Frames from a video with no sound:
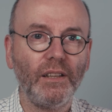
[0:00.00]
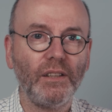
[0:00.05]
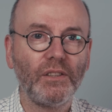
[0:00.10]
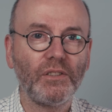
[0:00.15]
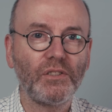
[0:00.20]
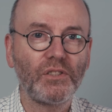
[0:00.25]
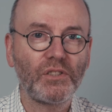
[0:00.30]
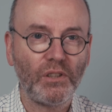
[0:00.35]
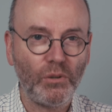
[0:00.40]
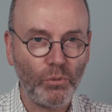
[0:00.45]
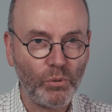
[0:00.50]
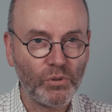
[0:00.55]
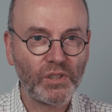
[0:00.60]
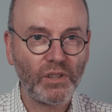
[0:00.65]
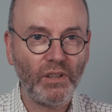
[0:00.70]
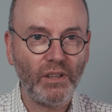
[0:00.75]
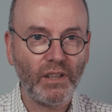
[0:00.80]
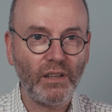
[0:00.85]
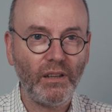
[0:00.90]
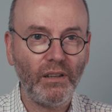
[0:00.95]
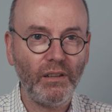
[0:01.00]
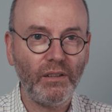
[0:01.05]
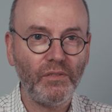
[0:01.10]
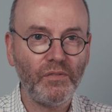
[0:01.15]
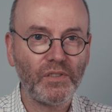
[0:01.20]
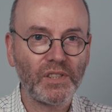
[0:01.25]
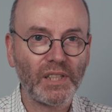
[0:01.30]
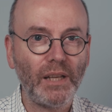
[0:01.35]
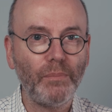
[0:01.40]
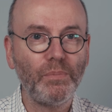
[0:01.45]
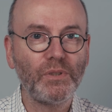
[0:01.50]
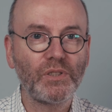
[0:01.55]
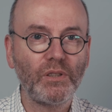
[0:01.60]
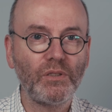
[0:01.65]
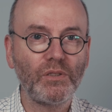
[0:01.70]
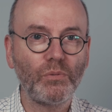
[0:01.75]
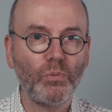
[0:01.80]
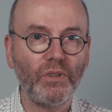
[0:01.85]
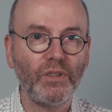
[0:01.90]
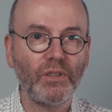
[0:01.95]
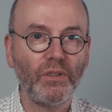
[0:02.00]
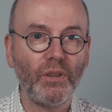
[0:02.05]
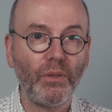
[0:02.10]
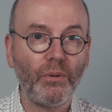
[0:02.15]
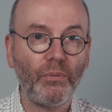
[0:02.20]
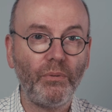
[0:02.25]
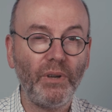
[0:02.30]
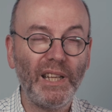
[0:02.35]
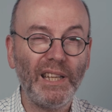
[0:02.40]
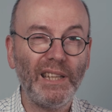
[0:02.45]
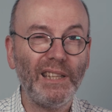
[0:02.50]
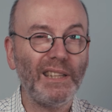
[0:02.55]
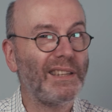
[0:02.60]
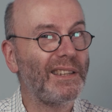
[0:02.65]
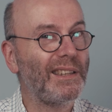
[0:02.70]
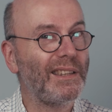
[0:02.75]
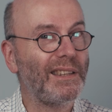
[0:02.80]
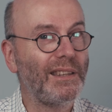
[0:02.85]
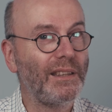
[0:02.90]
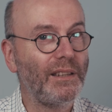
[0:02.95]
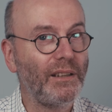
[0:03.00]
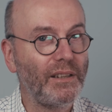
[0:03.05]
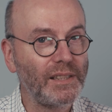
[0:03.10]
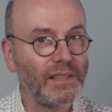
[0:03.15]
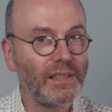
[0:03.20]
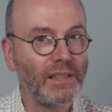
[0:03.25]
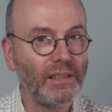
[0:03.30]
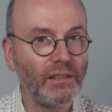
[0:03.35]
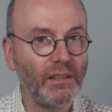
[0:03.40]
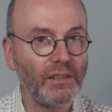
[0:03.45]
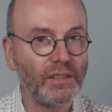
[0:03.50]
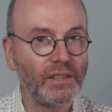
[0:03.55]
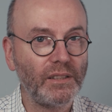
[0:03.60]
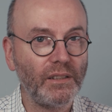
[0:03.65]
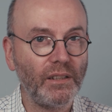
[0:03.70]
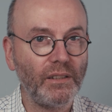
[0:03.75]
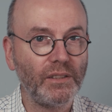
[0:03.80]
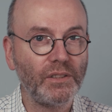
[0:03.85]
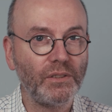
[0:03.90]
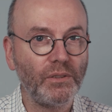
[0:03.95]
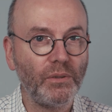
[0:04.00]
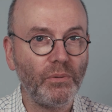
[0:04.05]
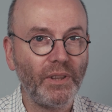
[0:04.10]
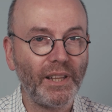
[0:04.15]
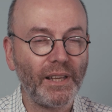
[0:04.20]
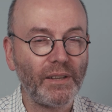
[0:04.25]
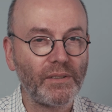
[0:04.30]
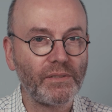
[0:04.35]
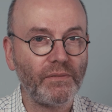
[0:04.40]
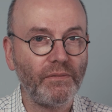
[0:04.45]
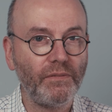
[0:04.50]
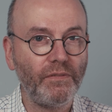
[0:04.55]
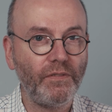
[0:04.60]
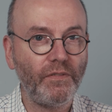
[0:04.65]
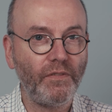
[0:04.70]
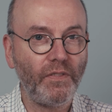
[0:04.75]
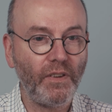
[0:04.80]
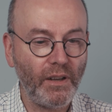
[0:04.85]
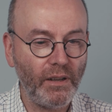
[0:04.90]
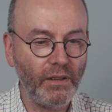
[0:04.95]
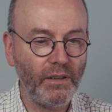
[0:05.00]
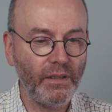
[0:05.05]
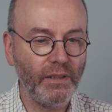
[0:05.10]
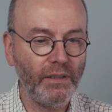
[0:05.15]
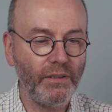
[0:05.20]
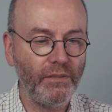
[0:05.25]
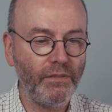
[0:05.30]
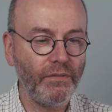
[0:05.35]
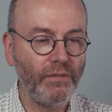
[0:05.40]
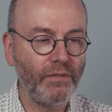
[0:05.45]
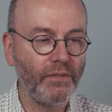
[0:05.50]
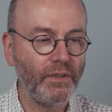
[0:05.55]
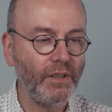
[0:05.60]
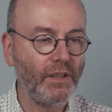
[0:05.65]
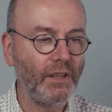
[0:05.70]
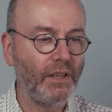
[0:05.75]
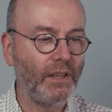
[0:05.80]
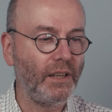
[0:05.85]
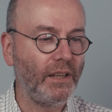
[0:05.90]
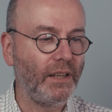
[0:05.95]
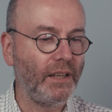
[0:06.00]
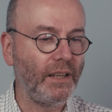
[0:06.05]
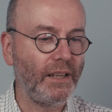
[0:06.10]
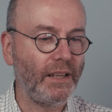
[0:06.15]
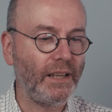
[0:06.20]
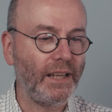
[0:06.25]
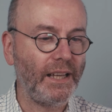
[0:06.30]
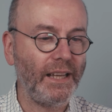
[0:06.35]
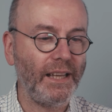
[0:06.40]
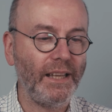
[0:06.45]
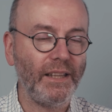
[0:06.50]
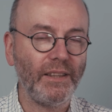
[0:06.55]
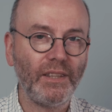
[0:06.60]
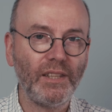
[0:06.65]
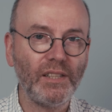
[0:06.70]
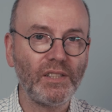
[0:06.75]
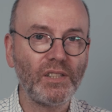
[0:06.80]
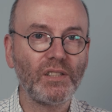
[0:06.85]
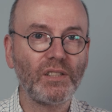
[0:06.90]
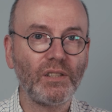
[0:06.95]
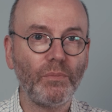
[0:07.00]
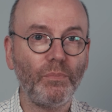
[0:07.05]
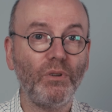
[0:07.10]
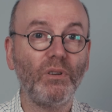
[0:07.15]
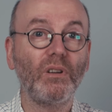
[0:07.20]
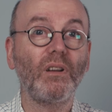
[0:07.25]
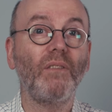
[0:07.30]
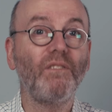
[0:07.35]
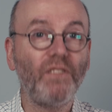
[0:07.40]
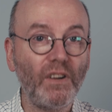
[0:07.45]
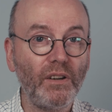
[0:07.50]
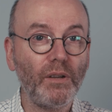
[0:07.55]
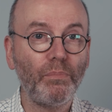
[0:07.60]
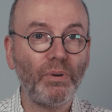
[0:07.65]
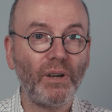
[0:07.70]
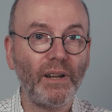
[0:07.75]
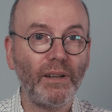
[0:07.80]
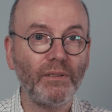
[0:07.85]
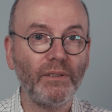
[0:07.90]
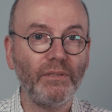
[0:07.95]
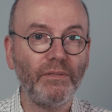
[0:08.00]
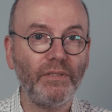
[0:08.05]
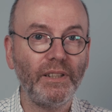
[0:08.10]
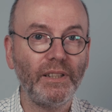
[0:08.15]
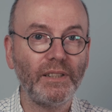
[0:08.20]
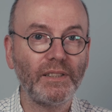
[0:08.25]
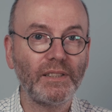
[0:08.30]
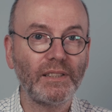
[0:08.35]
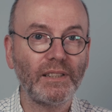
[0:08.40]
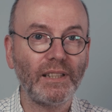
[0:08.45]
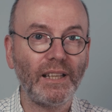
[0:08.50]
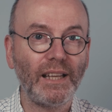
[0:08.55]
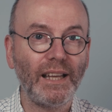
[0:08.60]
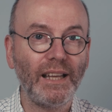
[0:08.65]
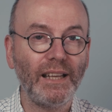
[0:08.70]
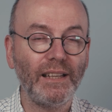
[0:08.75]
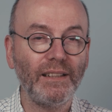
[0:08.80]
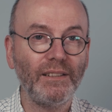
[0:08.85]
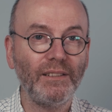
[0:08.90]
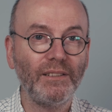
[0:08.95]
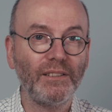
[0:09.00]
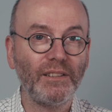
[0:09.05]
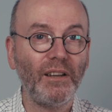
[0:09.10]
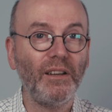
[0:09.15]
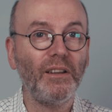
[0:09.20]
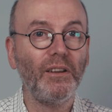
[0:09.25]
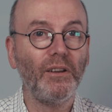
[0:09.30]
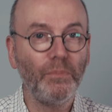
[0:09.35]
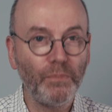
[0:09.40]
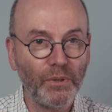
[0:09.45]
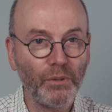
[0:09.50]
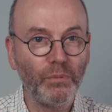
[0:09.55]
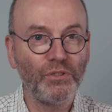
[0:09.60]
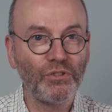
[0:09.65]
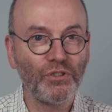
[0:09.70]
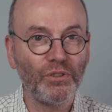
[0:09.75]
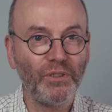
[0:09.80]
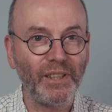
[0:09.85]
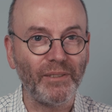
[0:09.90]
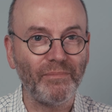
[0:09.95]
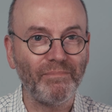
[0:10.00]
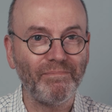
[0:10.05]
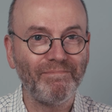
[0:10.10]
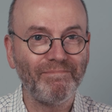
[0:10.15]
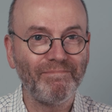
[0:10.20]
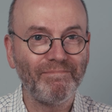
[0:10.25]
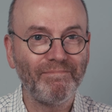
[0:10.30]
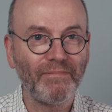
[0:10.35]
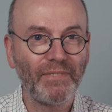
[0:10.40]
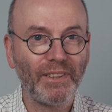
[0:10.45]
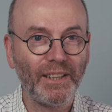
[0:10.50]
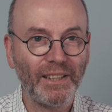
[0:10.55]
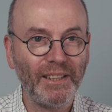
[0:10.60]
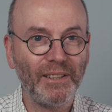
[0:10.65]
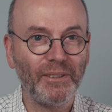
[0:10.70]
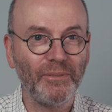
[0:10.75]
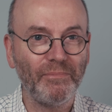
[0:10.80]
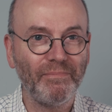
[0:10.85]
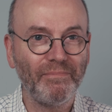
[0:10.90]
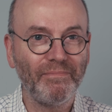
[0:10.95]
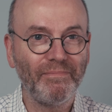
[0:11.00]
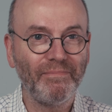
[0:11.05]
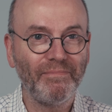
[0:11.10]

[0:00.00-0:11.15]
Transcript: Star Wars Archives, episodes 1 to 3, 1999 to 2005. This is the book. I'm very proud of it, and I hope you enjoy it. Thank you.